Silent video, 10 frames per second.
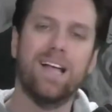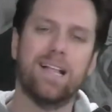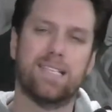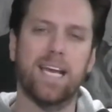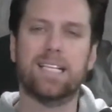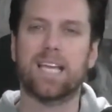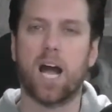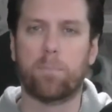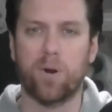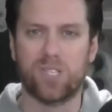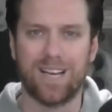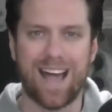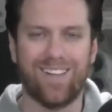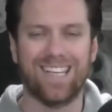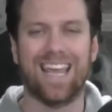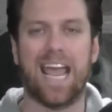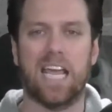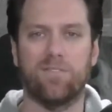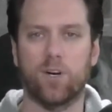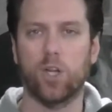TikTok personality
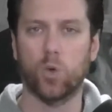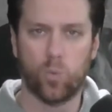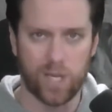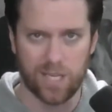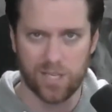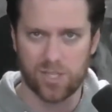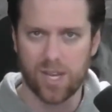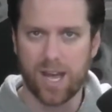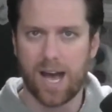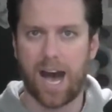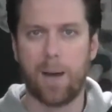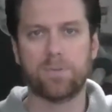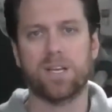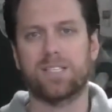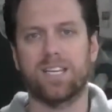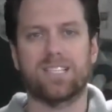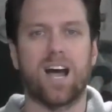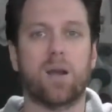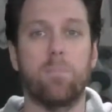Ava Louise hops on TikTok,